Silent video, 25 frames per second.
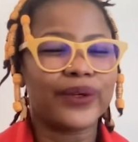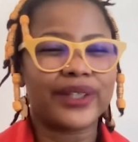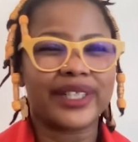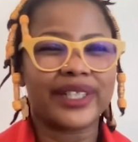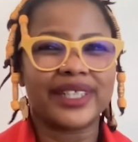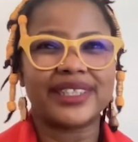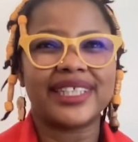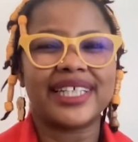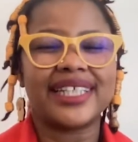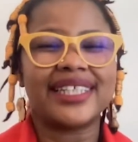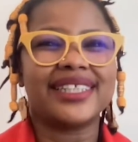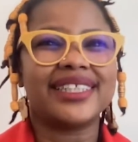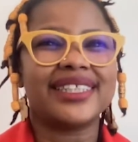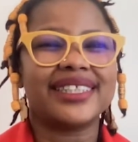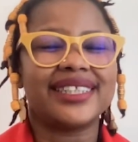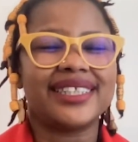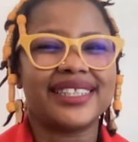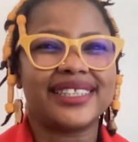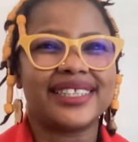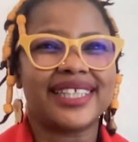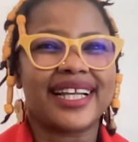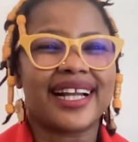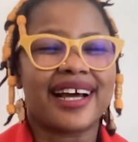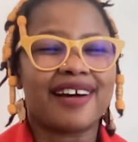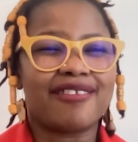
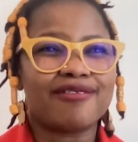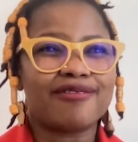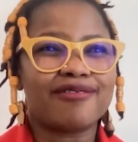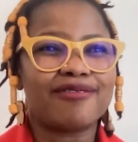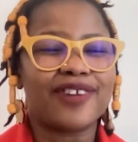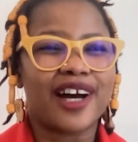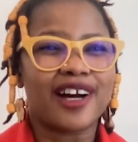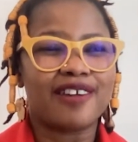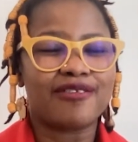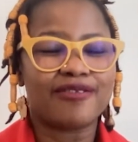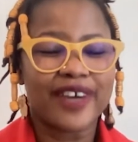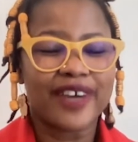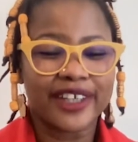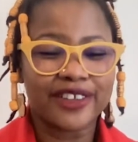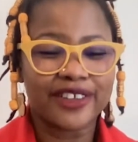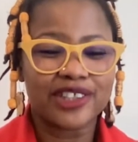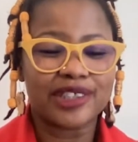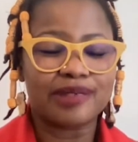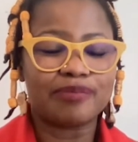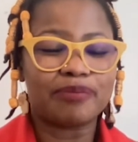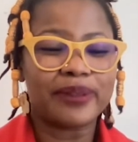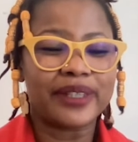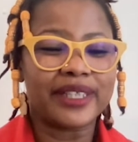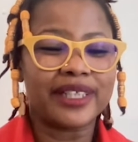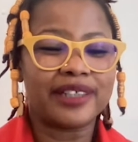attendances that I've
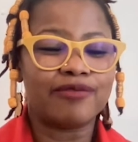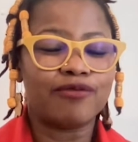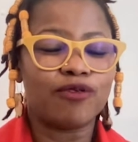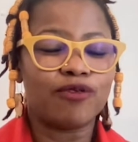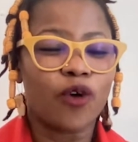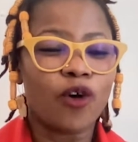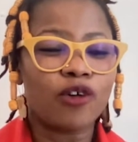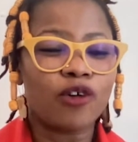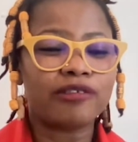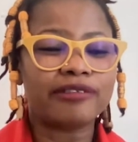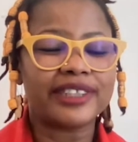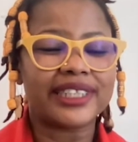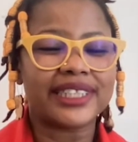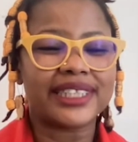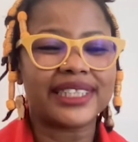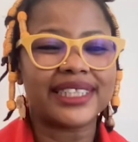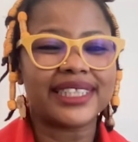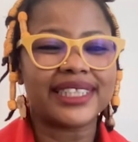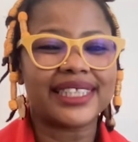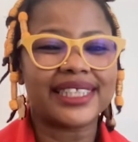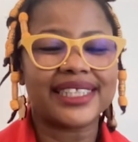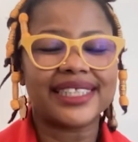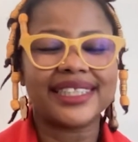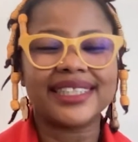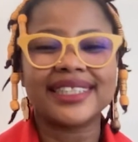actually been involved in
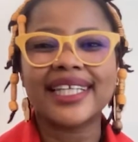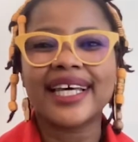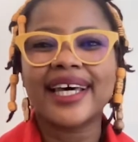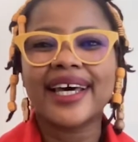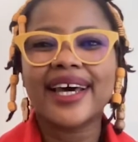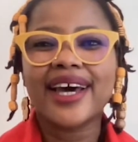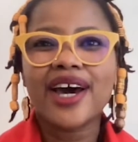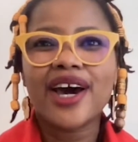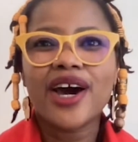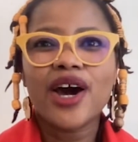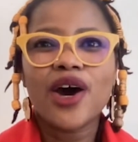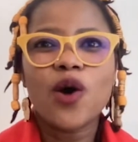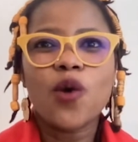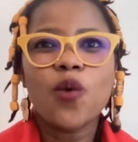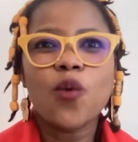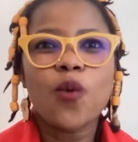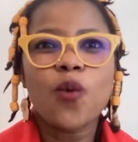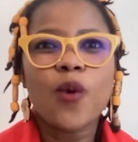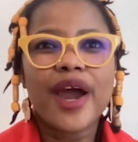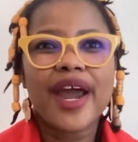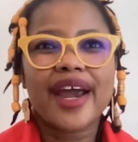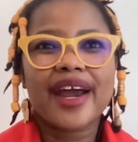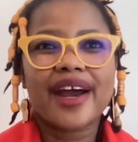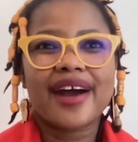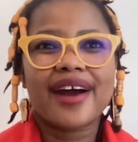is
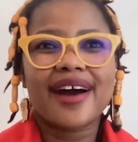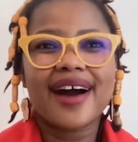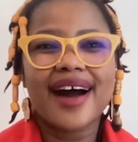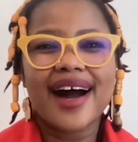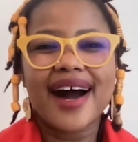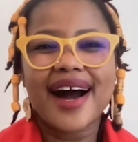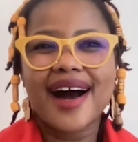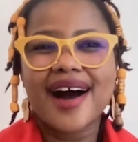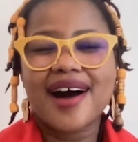where